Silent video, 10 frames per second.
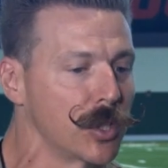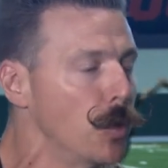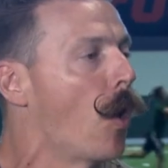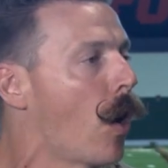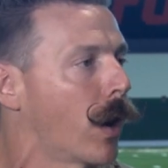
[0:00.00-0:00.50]

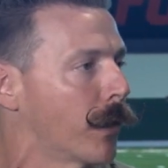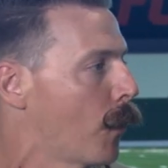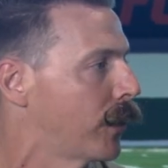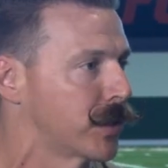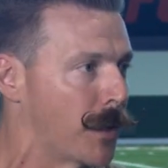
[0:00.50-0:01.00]
you are,
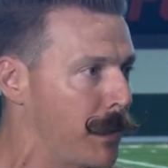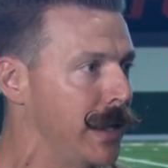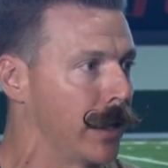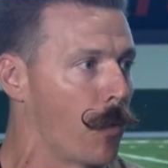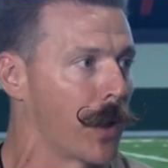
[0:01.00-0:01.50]
whether it's a
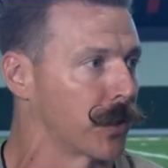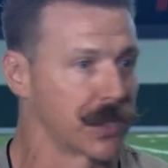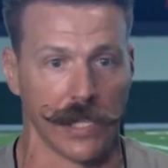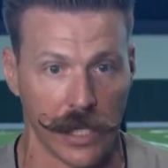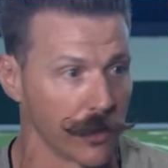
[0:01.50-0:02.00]
meeting, whether
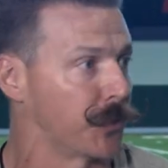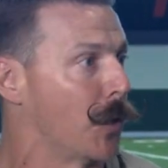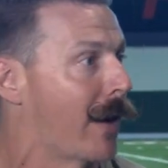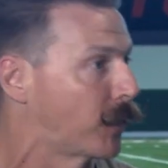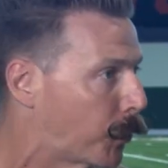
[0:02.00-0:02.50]
it's an
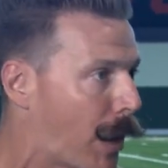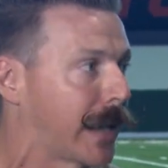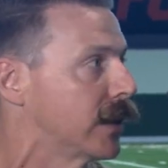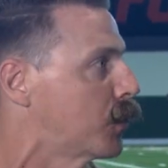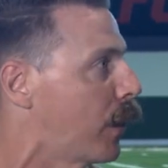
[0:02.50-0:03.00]
interview after
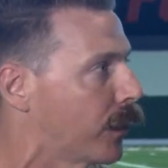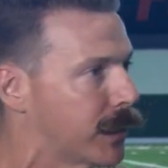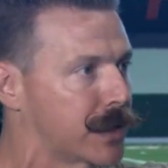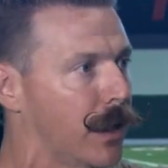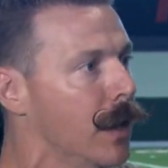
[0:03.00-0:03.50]
practice, whether
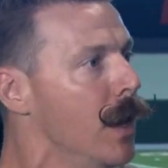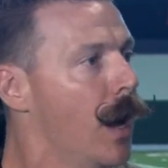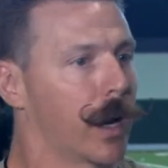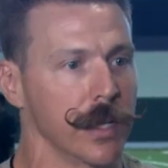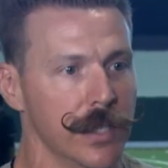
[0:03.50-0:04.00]
it's a
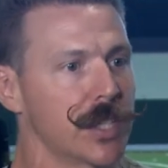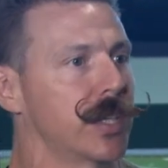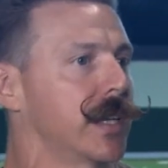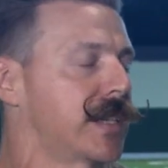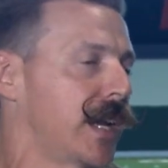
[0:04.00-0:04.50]

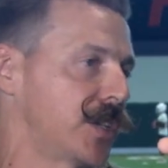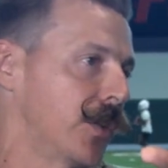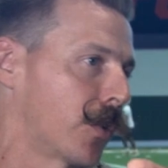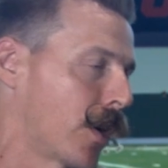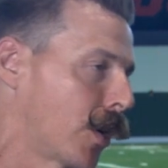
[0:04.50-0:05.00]
conditioning
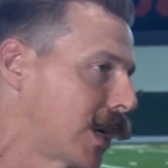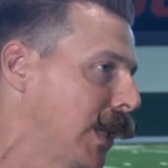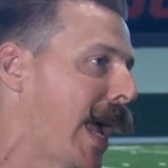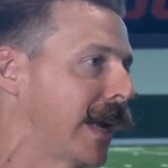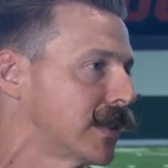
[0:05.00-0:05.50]
session or a
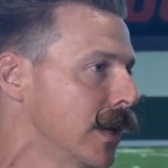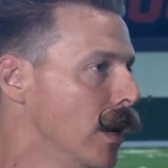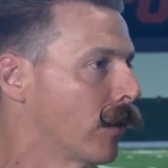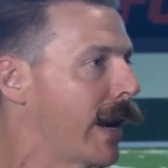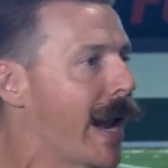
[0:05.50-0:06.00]
class,
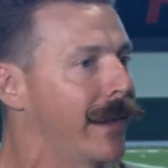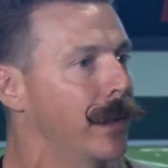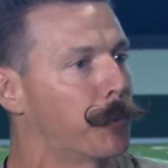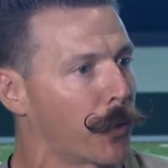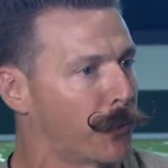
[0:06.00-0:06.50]
right? And
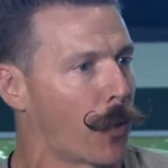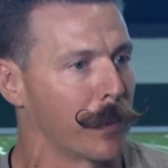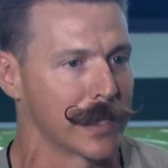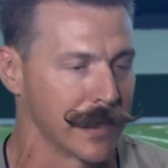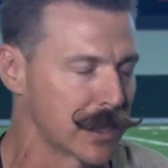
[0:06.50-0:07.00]
then
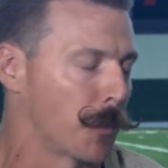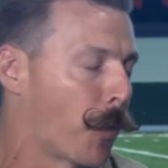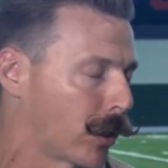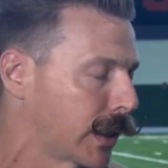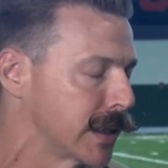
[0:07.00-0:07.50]
performance, and this is the
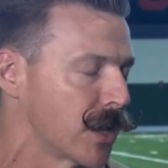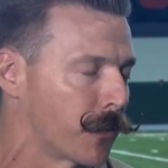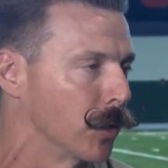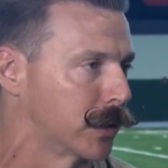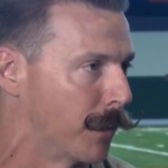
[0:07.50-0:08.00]
part that gets
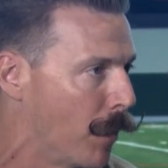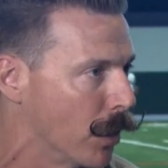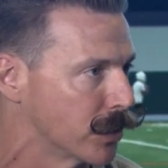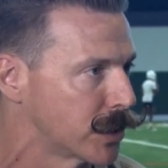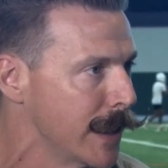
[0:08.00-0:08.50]
overlooked the
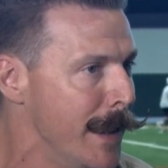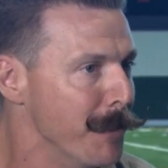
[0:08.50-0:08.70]
most.